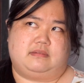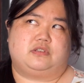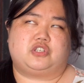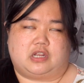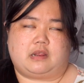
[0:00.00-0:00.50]

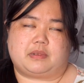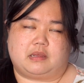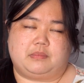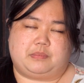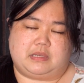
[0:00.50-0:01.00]
should I
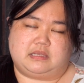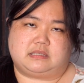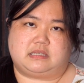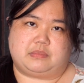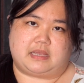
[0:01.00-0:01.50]
become a
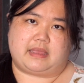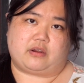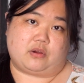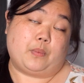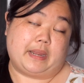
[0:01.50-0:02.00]
BCBA
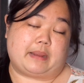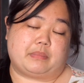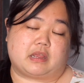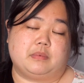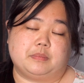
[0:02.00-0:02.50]
or when I
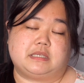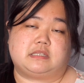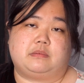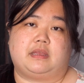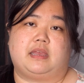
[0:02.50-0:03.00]
become a
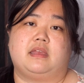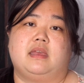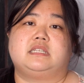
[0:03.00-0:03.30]
BCBA,